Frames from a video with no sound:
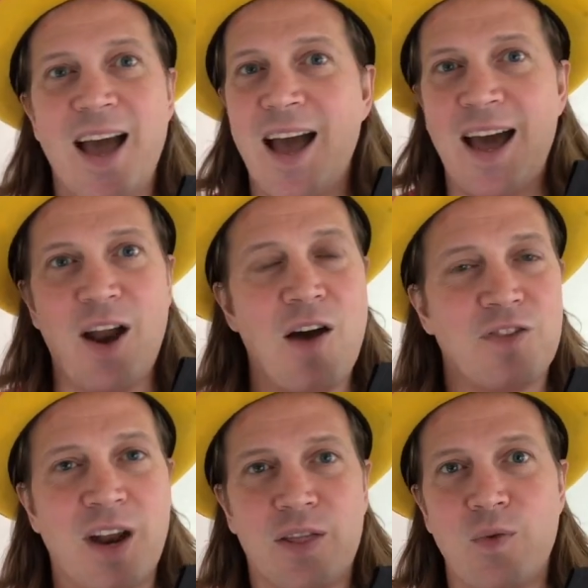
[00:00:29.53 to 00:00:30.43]
And
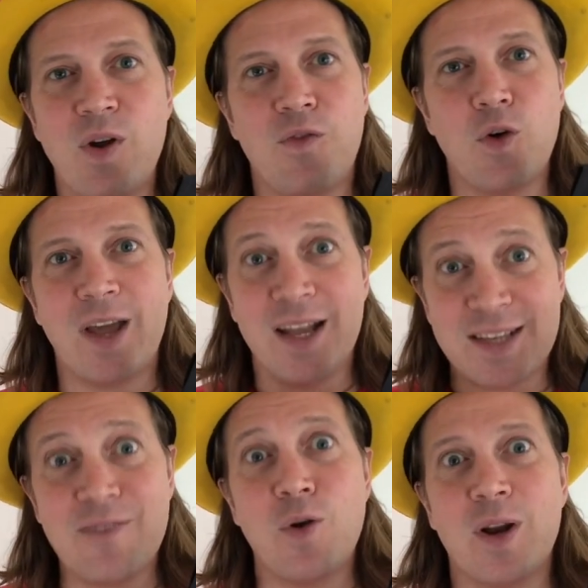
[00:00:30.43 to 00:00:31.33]
after like three or four
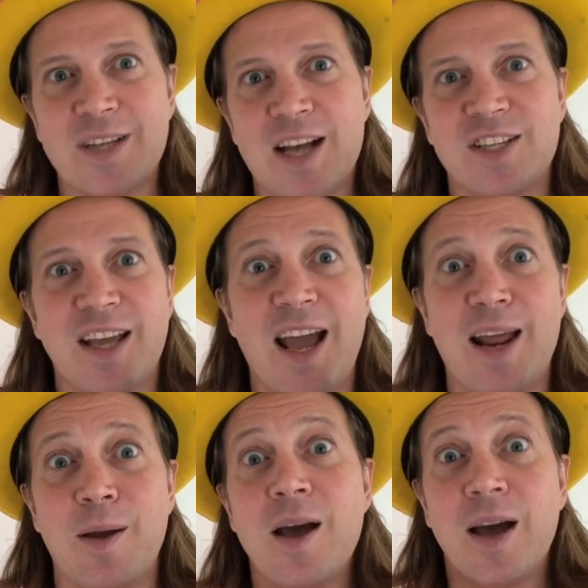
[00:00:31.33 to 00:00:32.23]
kids, everyone is actually
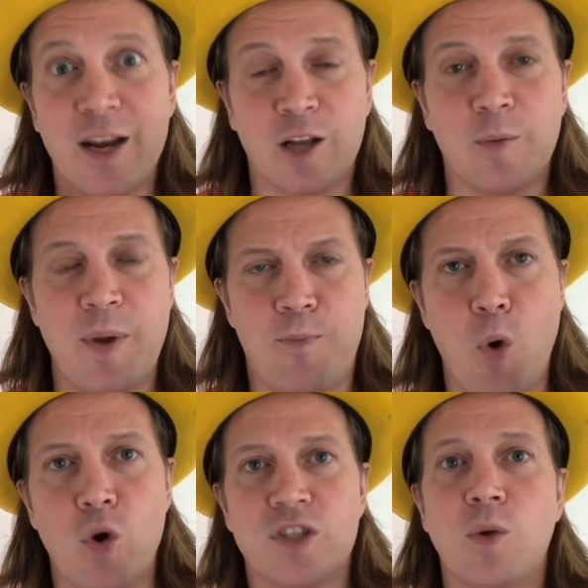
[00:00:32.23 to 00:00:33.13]
getting a little bit bored.